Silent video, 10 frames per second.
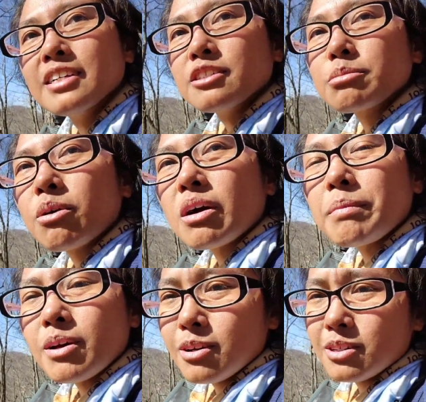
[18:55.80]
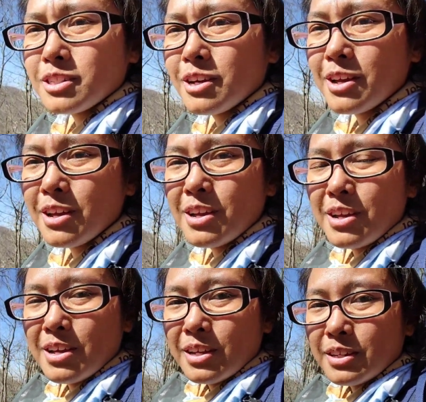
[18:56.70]
there's more uphills.
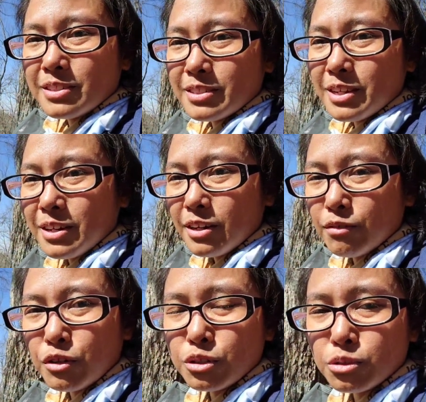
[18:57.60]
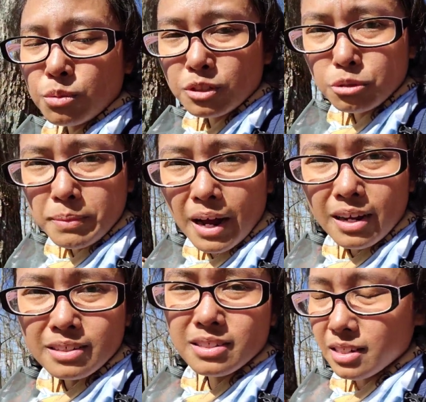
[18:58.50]
There's a few switchbacks